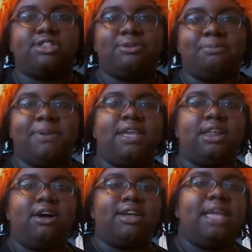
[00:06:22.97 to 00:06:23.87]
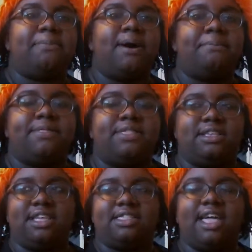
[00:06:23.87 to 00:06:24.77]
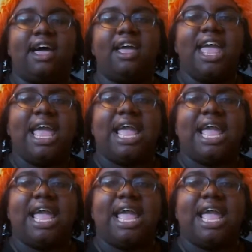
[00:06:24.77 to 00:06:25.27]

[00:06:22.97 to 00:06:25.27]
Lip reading: Simpy and all K-pop and things like that,